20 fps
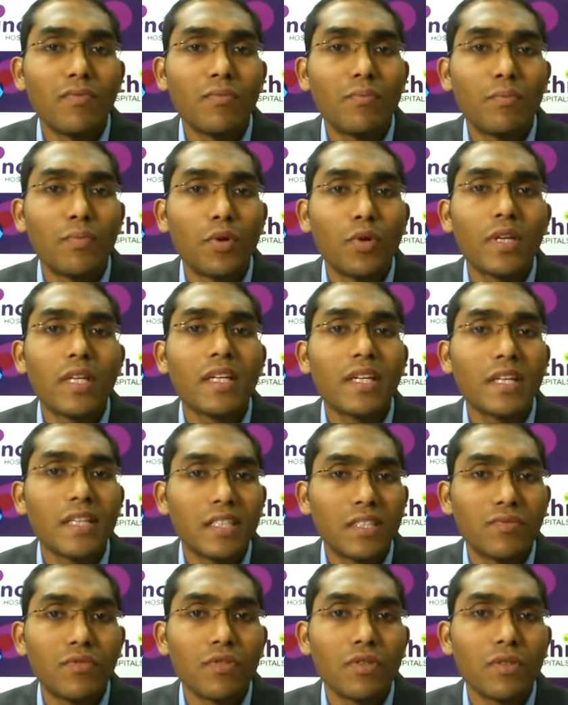protein rich
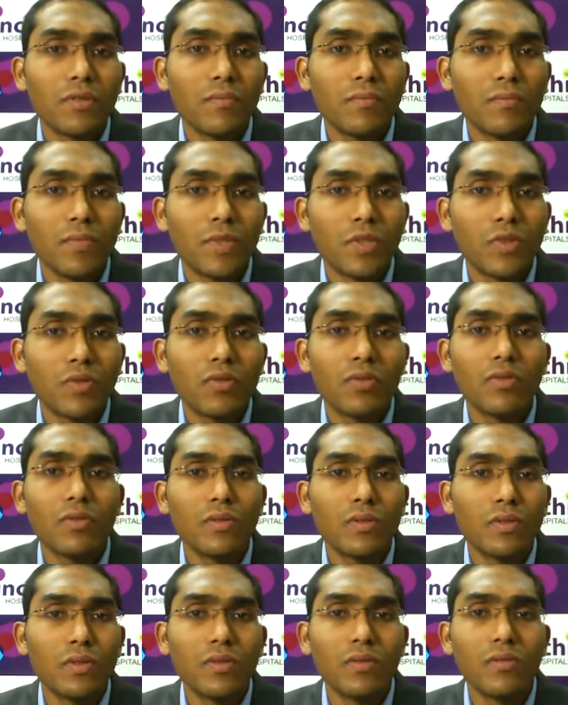food
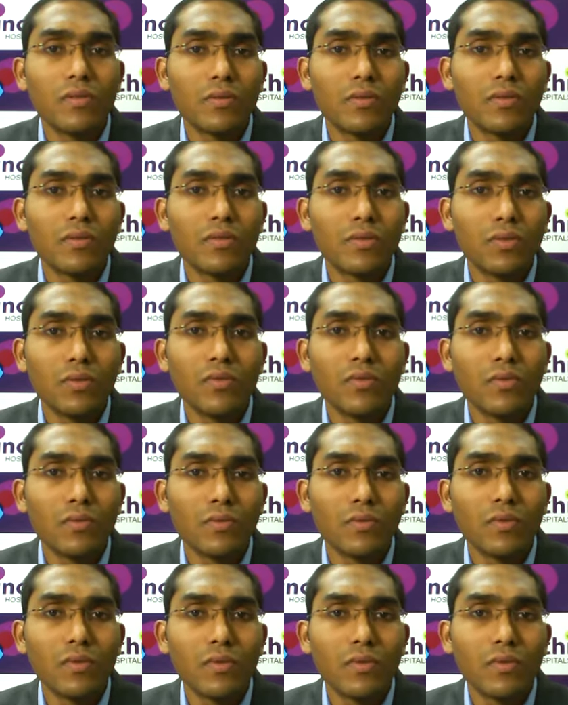to
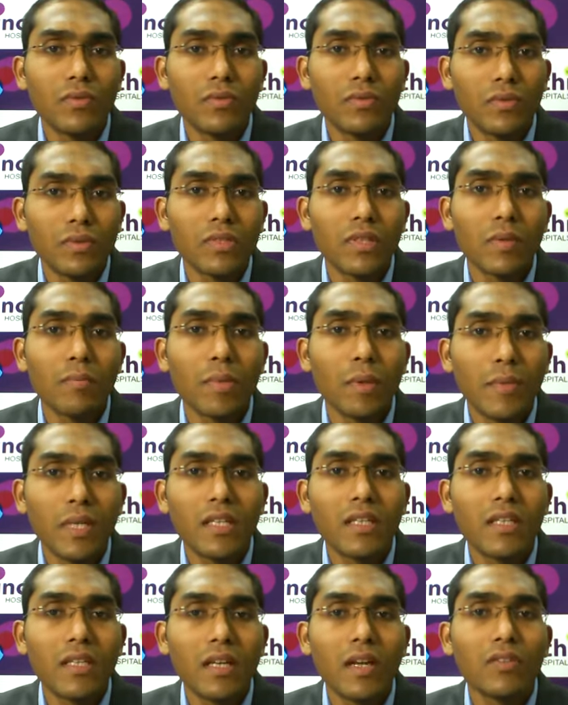supplement
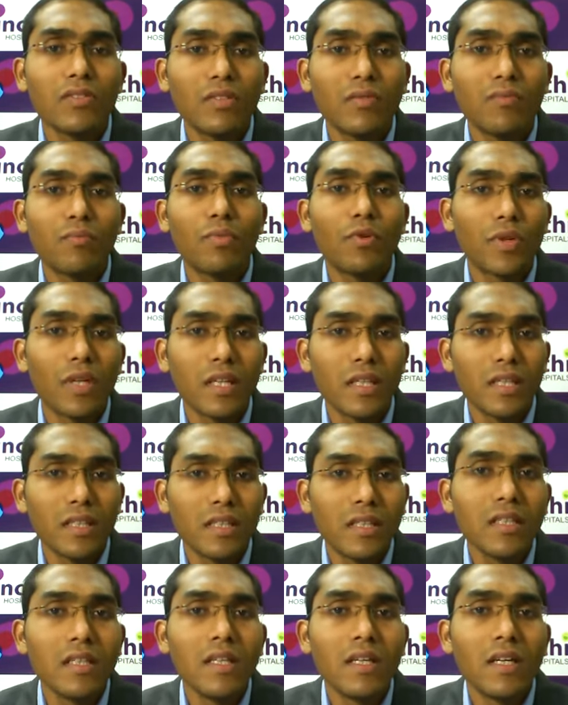the loss of protein in
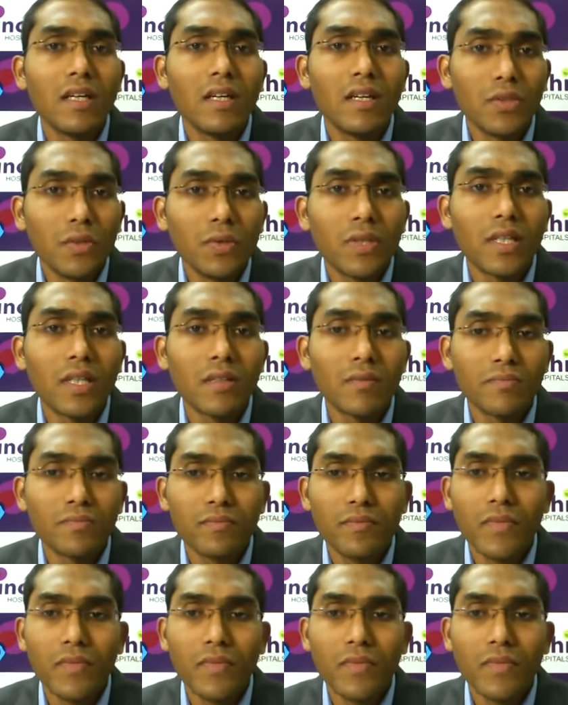the urine.